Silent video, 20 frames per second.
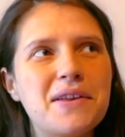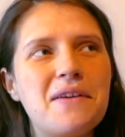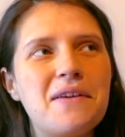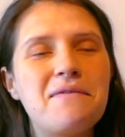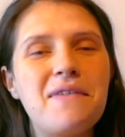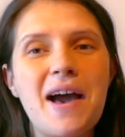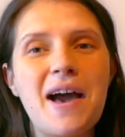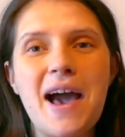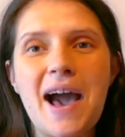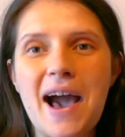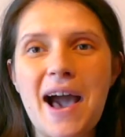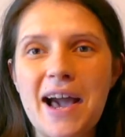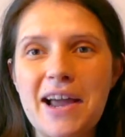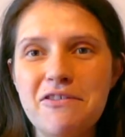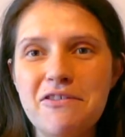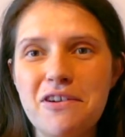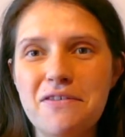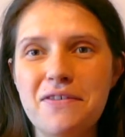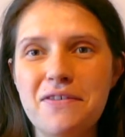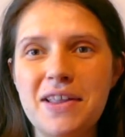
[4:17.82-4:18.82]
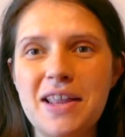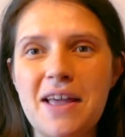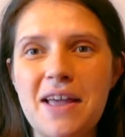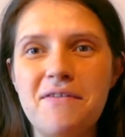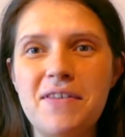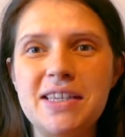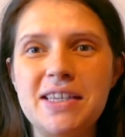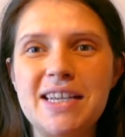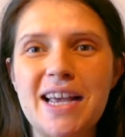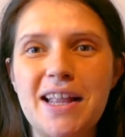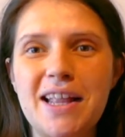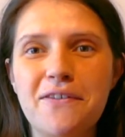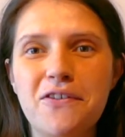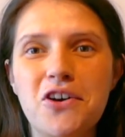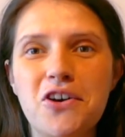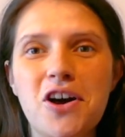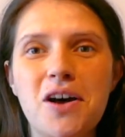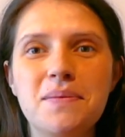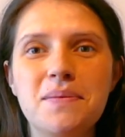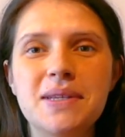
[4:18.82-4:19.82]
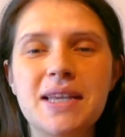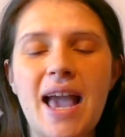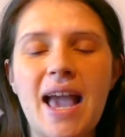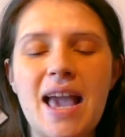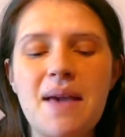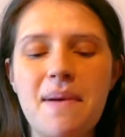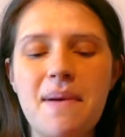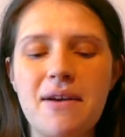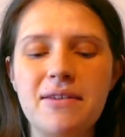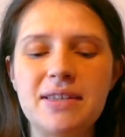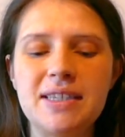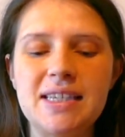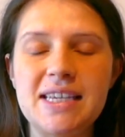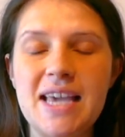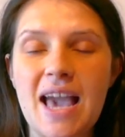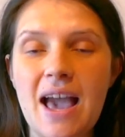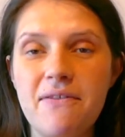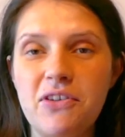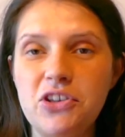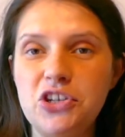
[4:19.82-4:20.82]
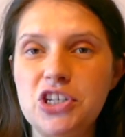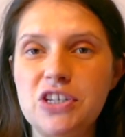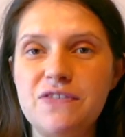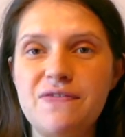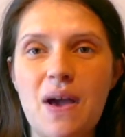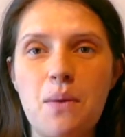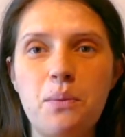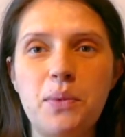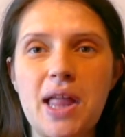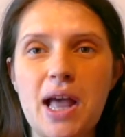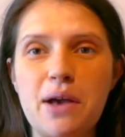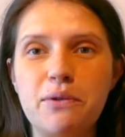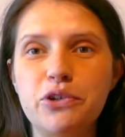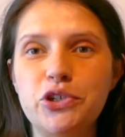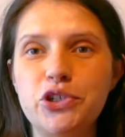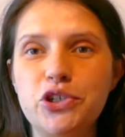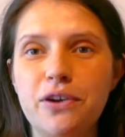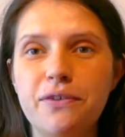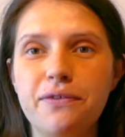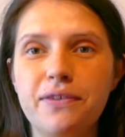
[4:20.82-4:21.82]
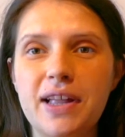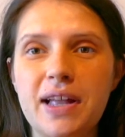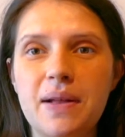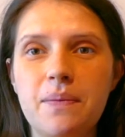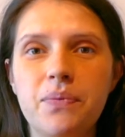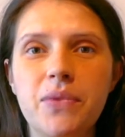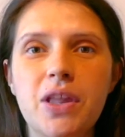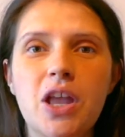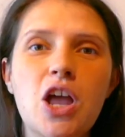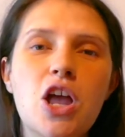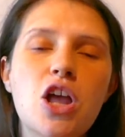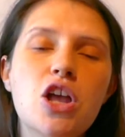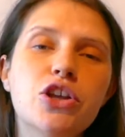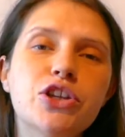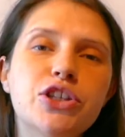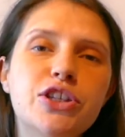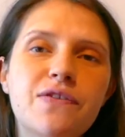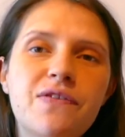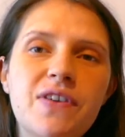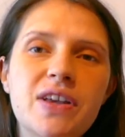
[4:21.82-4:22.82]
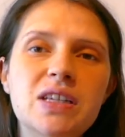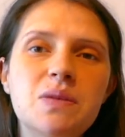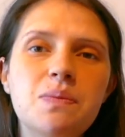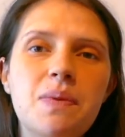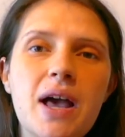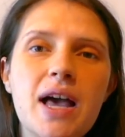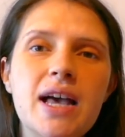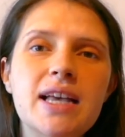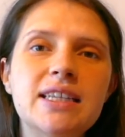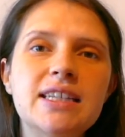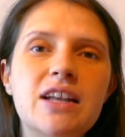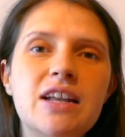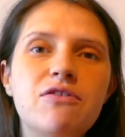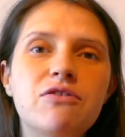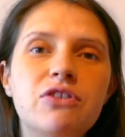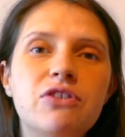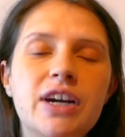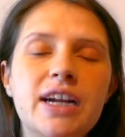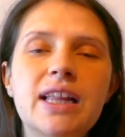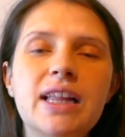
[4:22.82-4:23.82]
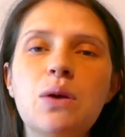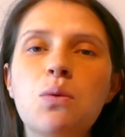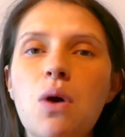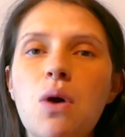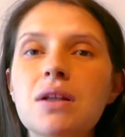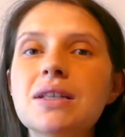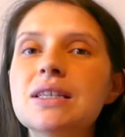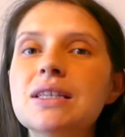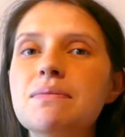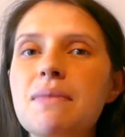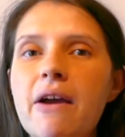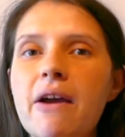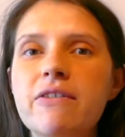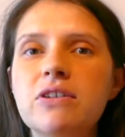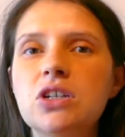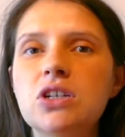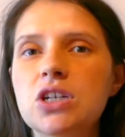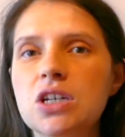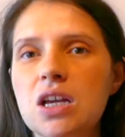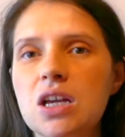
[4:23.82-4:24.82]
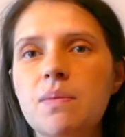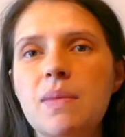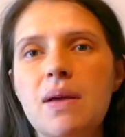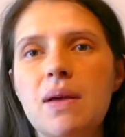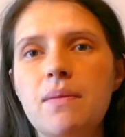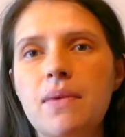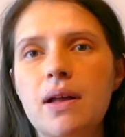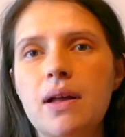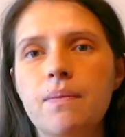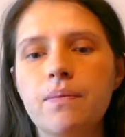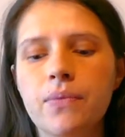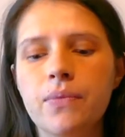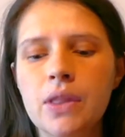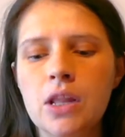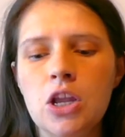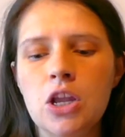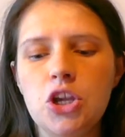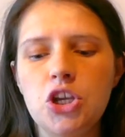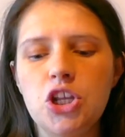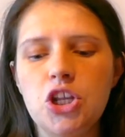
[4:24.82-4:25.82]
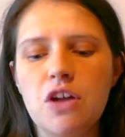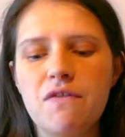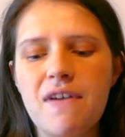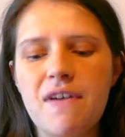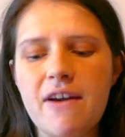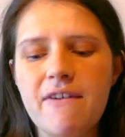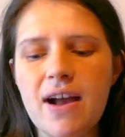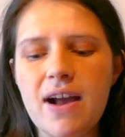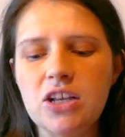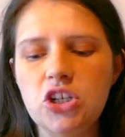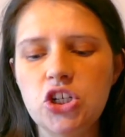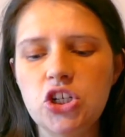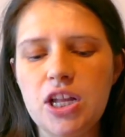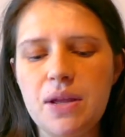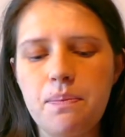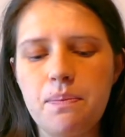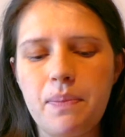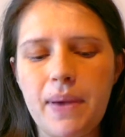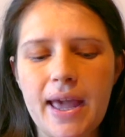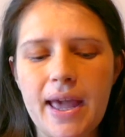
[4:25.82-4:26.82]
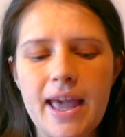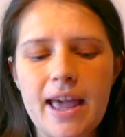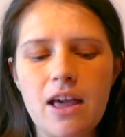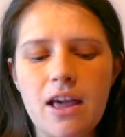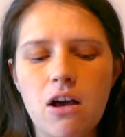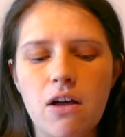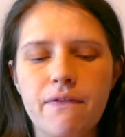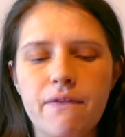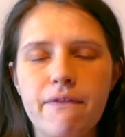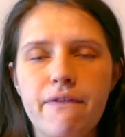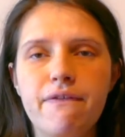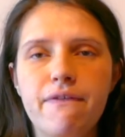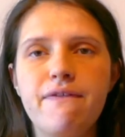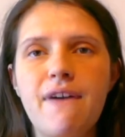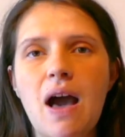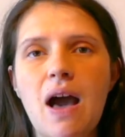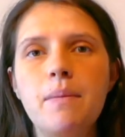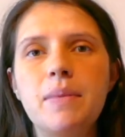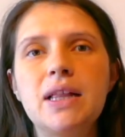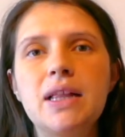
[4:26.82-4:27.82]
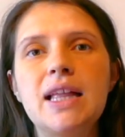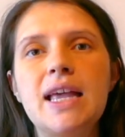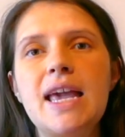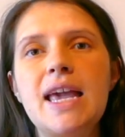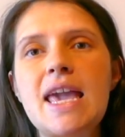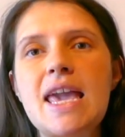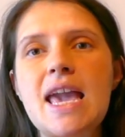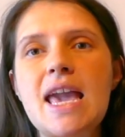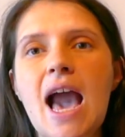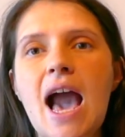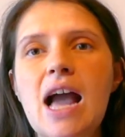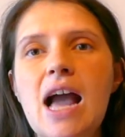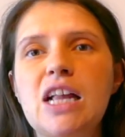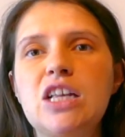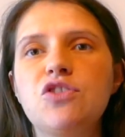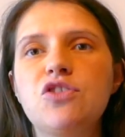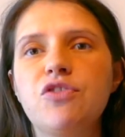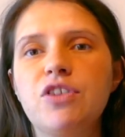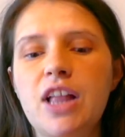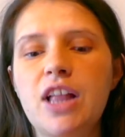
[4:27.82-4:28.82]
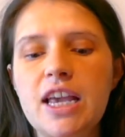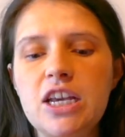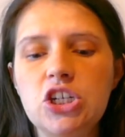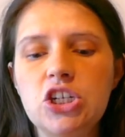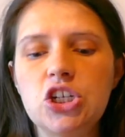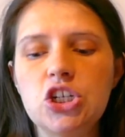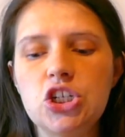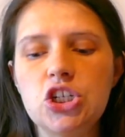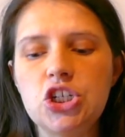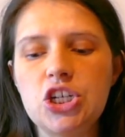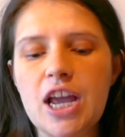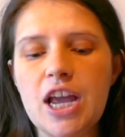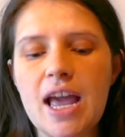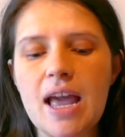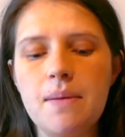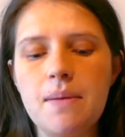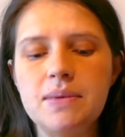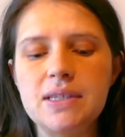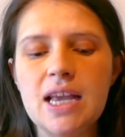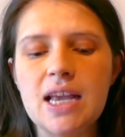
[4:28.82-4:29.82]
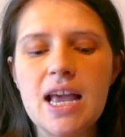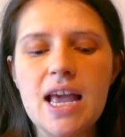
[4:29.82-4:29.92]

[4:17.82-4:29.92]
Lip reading: the Hierophant and the Ten of Cups came out together just then when I was shuffling. So this person really wants marriage and commitment. You know, they're actually big on family and relationships.